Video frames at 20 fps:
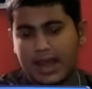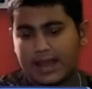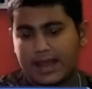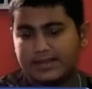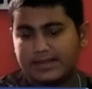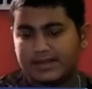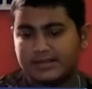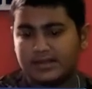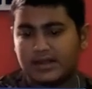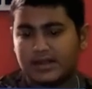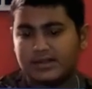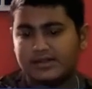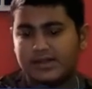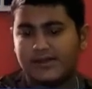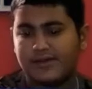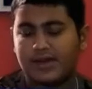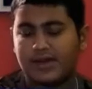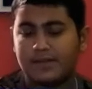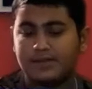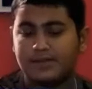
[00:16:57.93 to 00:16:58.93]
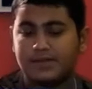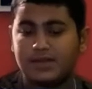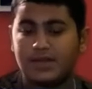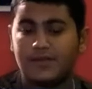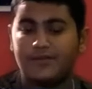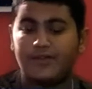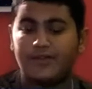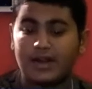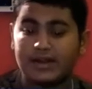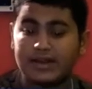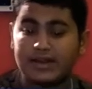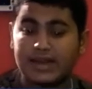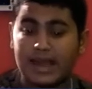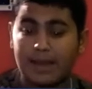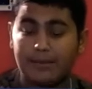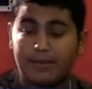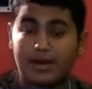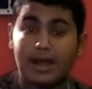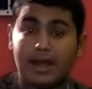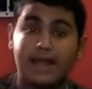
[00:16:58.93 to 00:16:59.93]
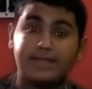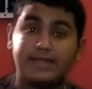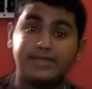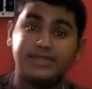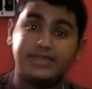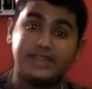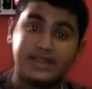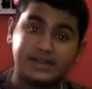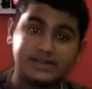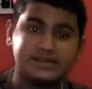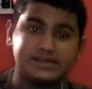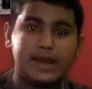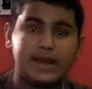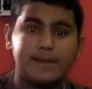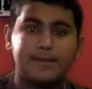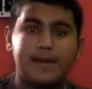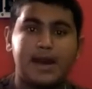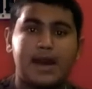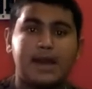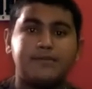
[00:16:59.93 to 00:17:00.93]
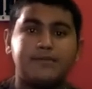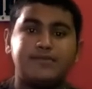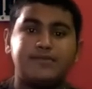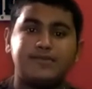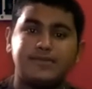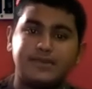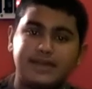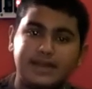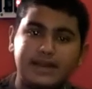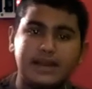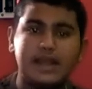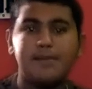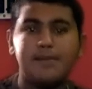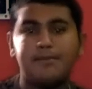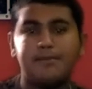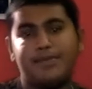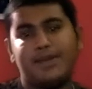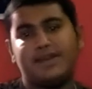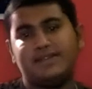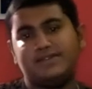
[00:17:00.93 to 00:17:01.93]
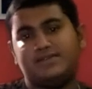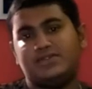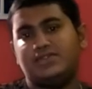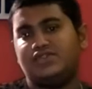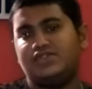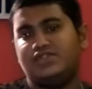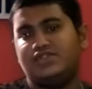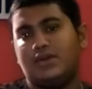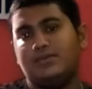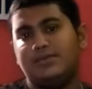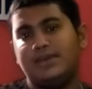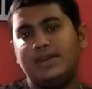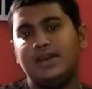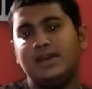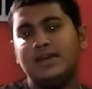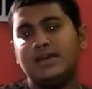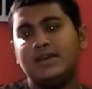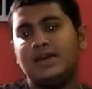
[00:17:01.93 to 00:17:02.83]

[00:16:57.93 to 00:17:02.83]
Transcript: And this also comes with a front camera, and this time I'm really impressed with Xiaomi.